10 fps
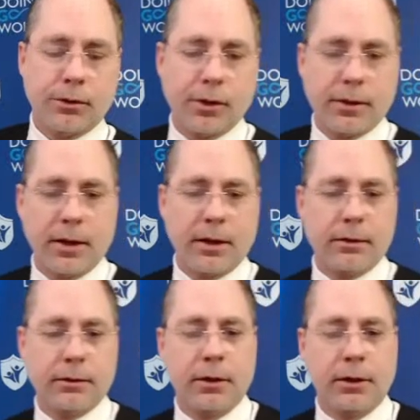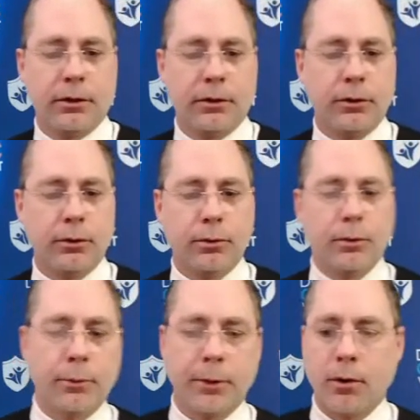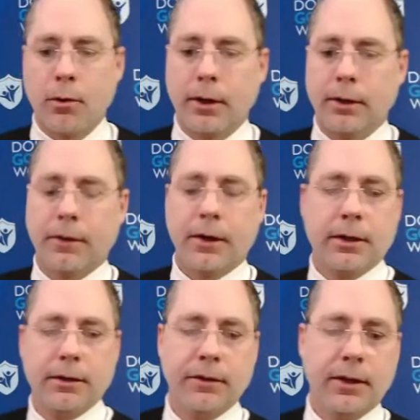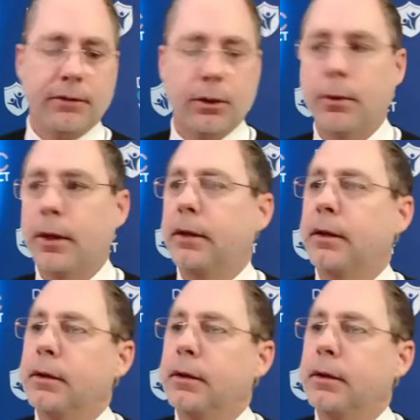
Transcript: and then you do the recording. They can even give you a